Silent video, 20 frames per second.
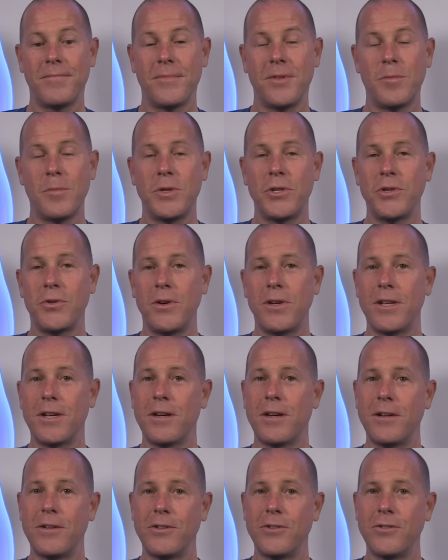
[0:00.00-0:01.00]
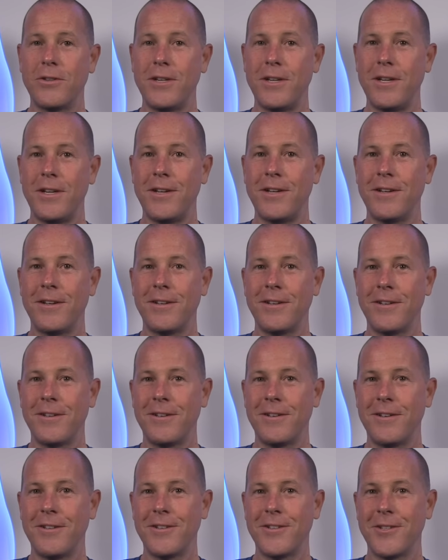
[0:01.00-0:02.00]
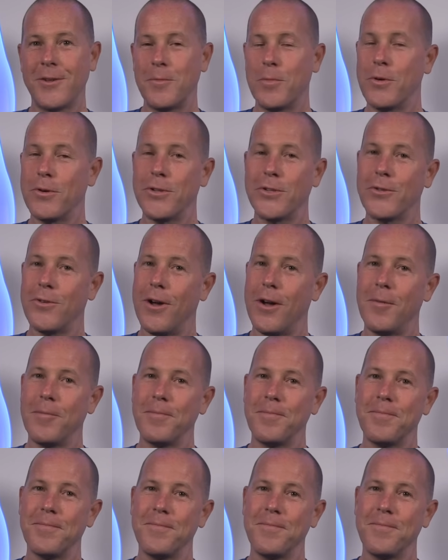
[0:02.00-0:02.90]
the majority of the country supports Trump.